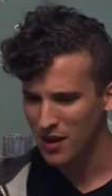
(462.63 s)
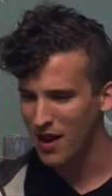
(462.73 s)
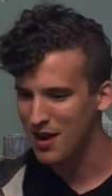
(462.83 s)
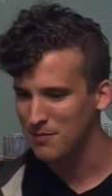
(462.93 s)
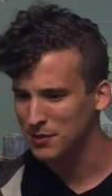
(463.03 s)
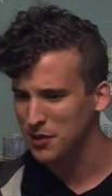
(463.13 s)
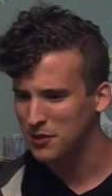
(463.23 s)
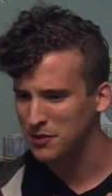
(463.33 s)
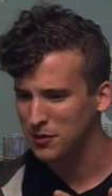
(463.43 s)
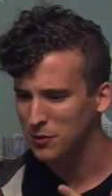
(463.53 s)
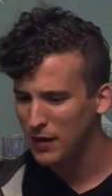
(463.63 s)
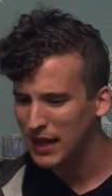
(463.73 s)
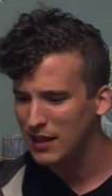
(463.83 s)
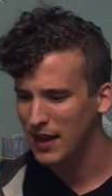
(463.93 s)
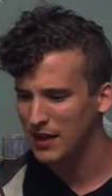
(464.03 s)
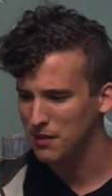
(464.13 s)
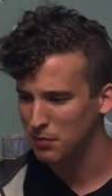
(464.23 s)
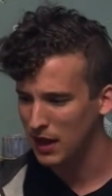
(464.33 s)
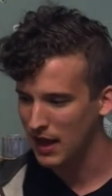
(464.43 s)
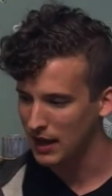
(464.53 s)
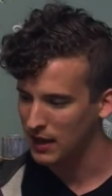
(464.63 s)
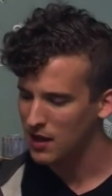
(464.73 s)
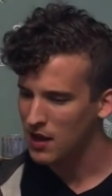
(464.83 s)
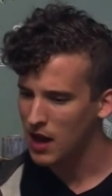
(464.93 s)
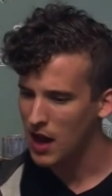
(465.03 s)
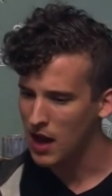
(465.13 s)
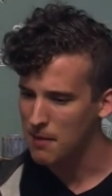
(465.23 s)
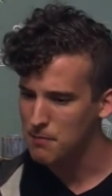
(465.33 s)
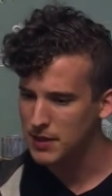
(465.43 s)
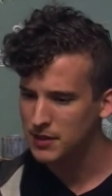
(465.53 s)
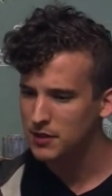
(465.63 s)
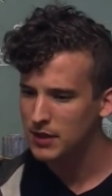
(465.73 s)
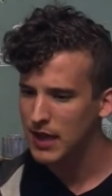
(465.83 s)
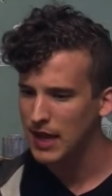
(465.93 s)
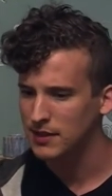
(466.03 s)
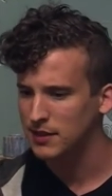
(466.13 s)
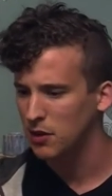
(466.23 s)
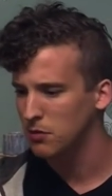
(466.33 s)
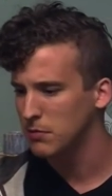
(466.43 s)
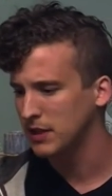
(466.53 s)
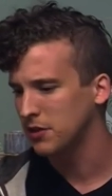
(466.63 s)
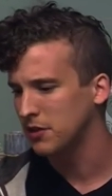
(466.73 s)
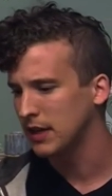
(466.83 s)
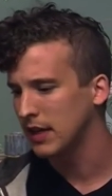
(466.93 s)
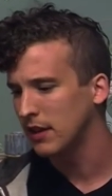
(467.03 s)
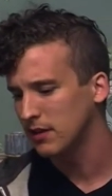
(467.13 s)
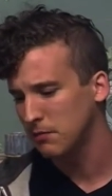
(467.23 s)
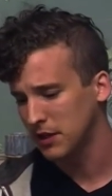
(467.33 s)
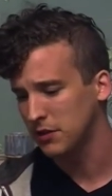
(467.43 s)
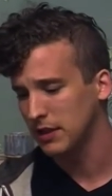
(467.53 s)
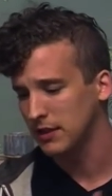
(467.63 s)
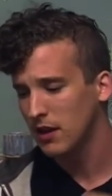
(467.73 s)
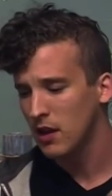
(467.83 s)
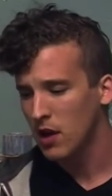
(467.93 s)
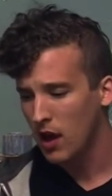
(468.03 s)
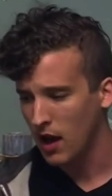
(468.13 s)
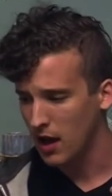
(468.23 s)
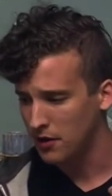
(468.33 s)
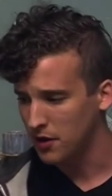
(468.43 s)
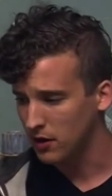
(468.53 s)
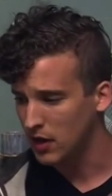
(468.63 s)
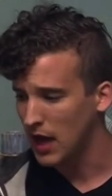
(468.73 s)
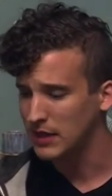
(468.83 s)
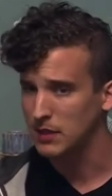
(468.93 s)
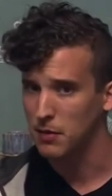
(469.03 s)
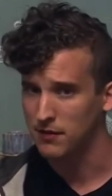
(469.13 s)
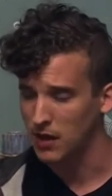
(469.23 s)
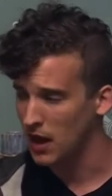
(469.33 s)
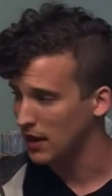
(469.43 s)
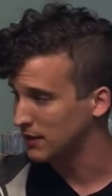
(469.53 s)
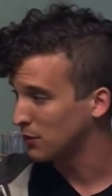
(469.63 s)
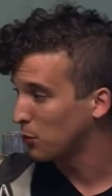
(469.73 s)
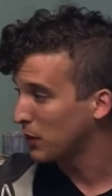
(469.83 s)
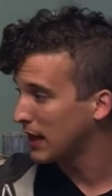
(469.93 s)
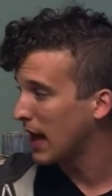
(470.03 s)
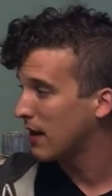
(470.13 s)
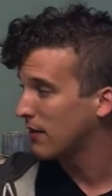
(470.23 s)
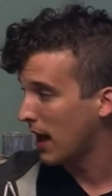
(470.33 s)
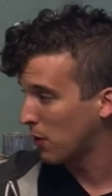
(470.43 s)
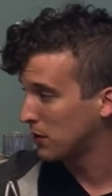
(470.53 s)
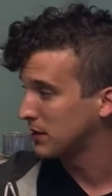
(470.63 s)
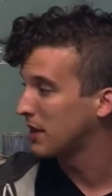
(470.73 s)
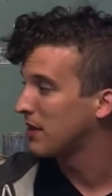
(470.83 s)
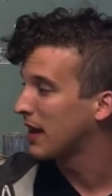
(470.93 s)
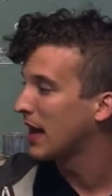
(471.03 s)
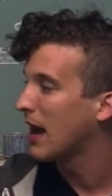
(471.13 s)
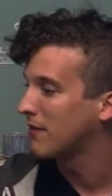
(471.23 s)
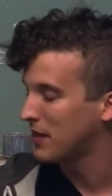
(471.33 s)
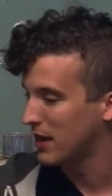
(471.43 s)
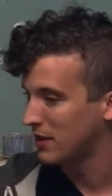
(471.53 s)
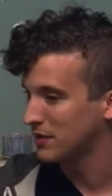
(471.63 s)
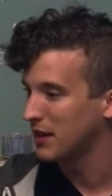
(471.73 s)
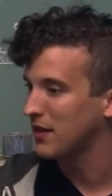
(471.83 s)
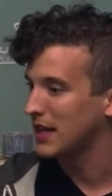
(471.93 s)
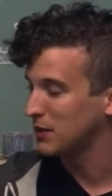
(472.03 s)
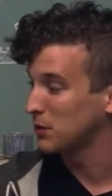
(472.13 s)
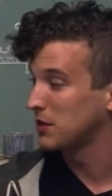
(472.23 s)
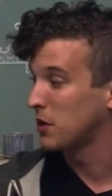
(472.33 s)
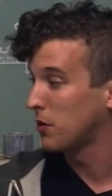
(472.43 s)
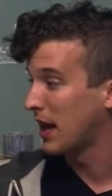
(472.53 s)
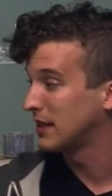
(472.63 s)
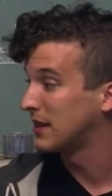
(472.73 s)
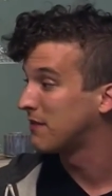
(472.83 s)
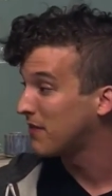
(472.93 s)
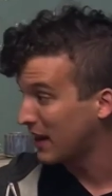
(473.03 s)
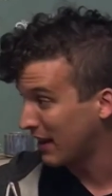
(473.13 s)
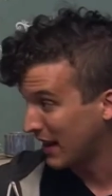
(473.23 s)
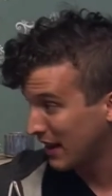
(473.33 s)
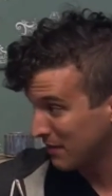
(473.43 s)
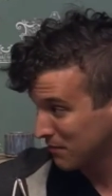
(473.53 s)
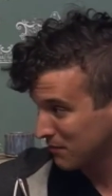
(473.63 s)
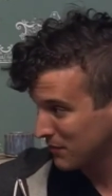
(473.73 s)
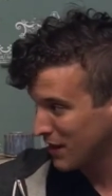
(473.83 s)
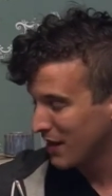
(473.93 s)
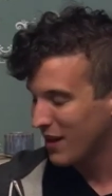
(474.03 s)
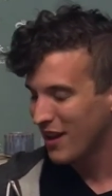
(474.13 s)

Um, so there's a great line in the play, uh, mystery has its own mystery, mysteries, uh, there are gods above gods. We have ours, they have theirs. That's what's known as infinity. Mm.